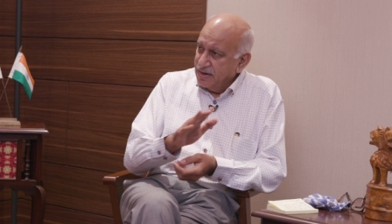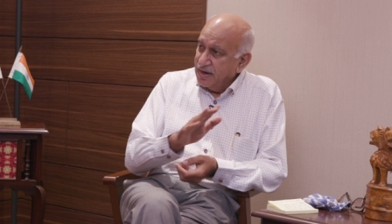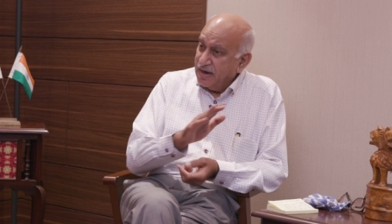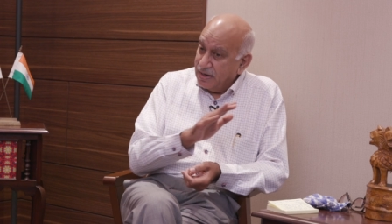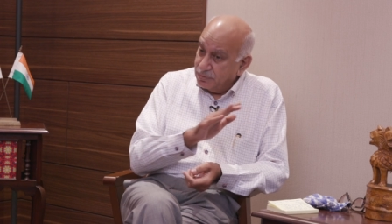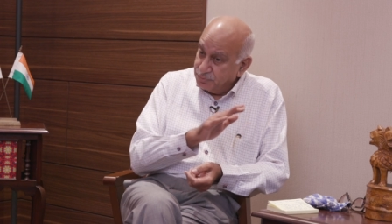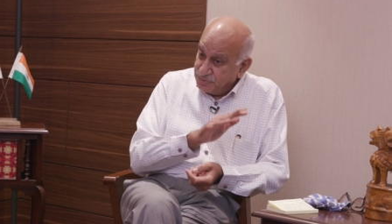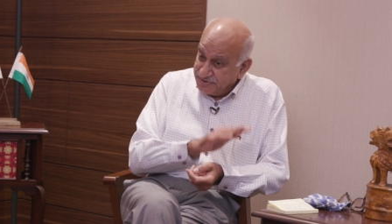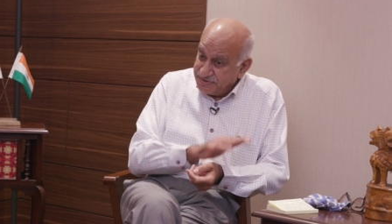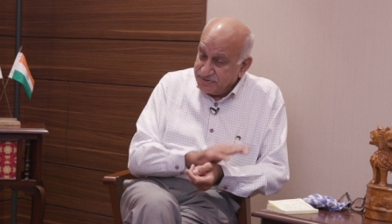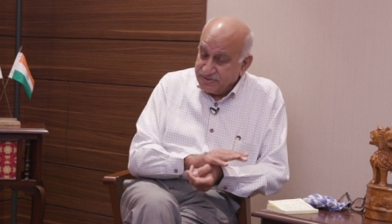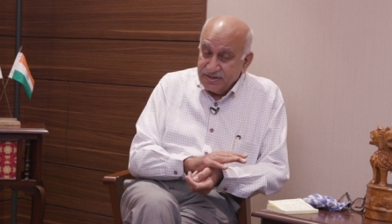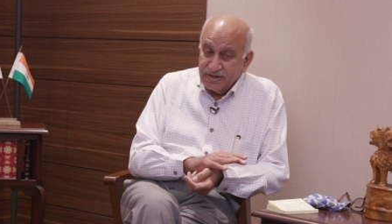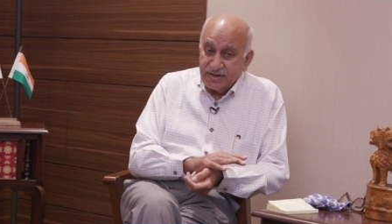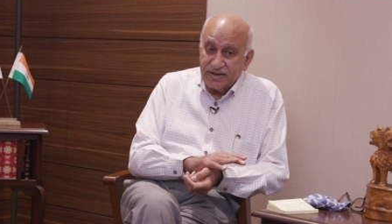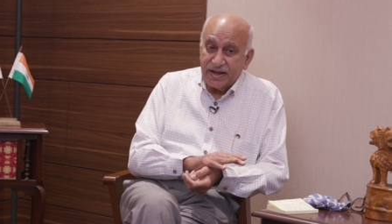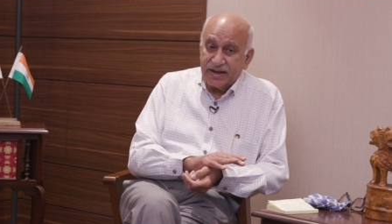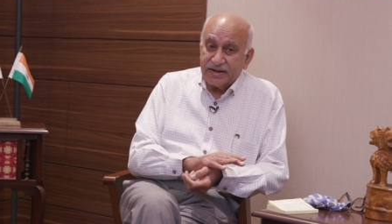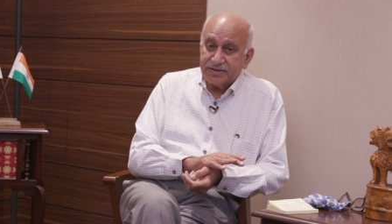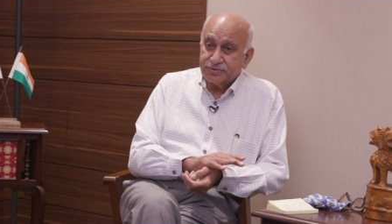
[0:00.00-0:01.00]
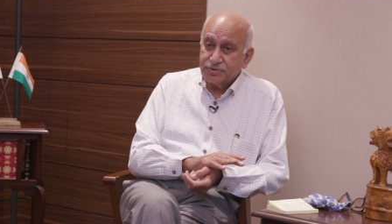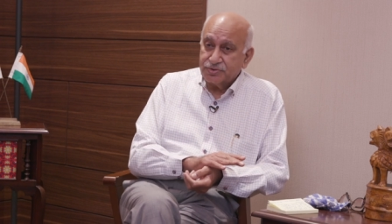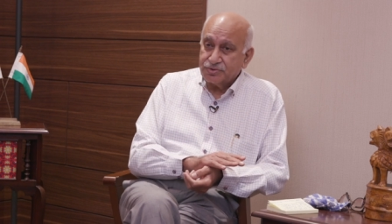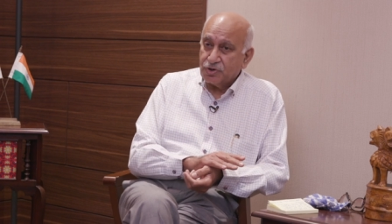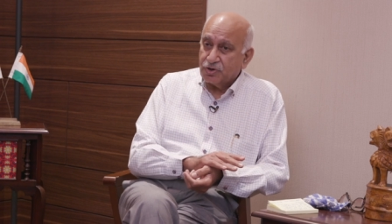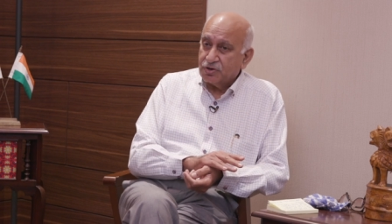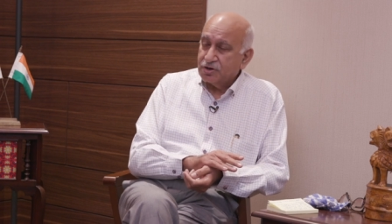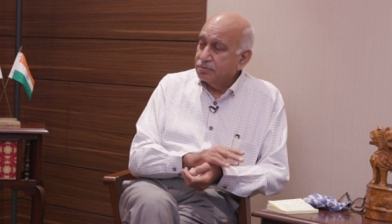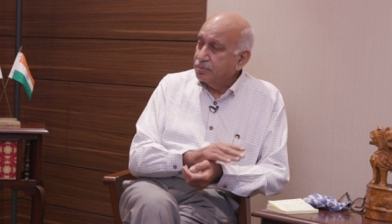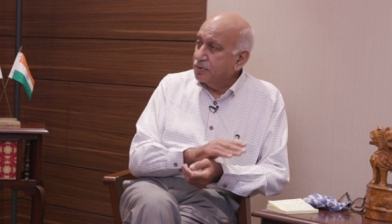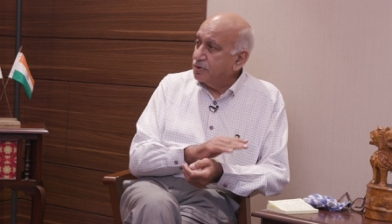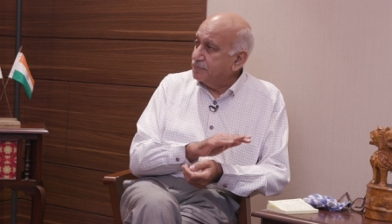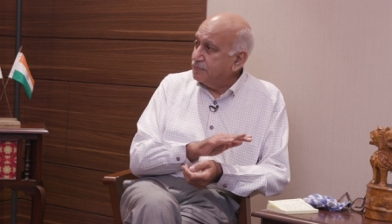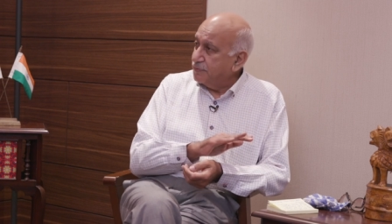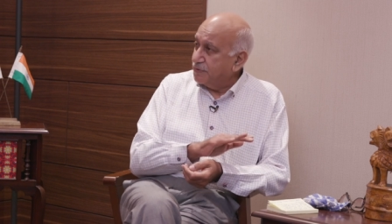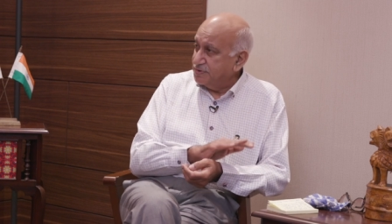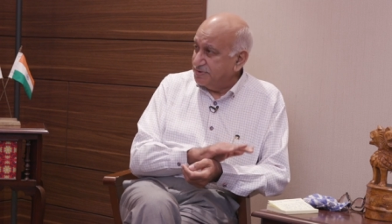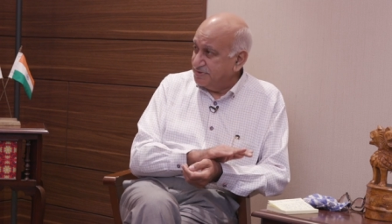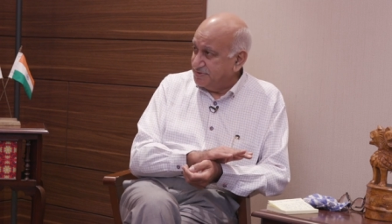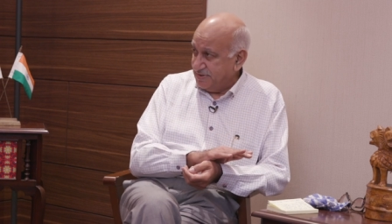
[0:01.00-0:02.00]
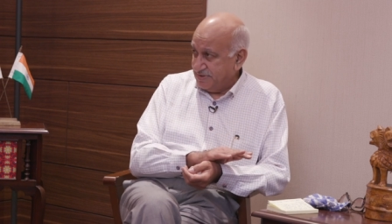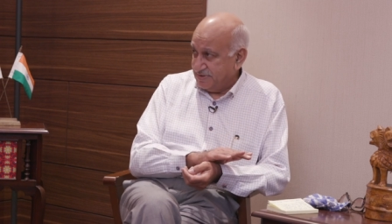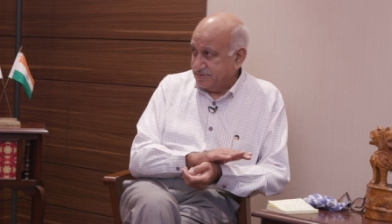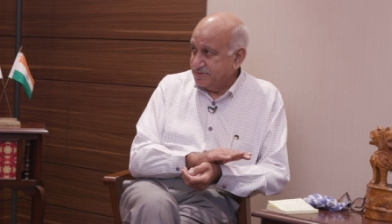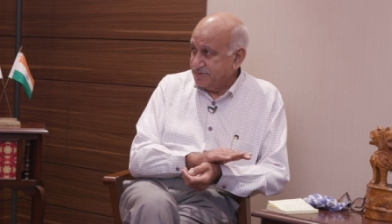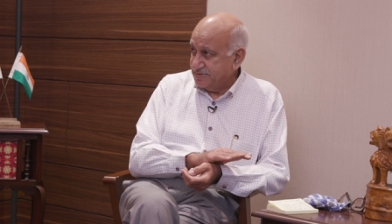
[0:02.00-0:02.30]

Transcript: I would still like to talk about 46,